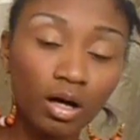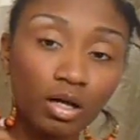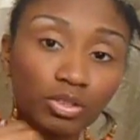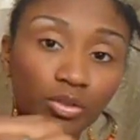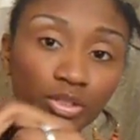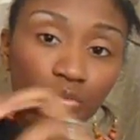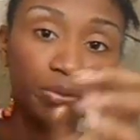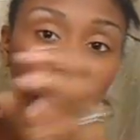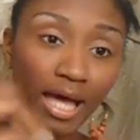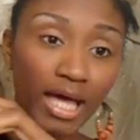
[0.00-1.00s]
Also, this
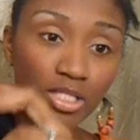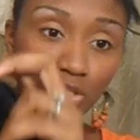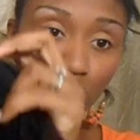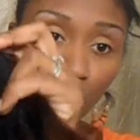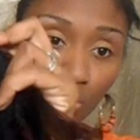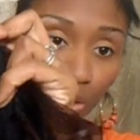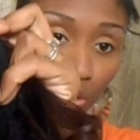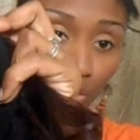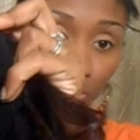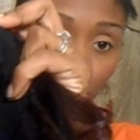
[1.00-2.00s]
wig has no
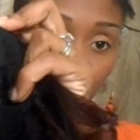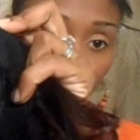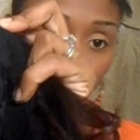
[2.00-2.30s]
combs.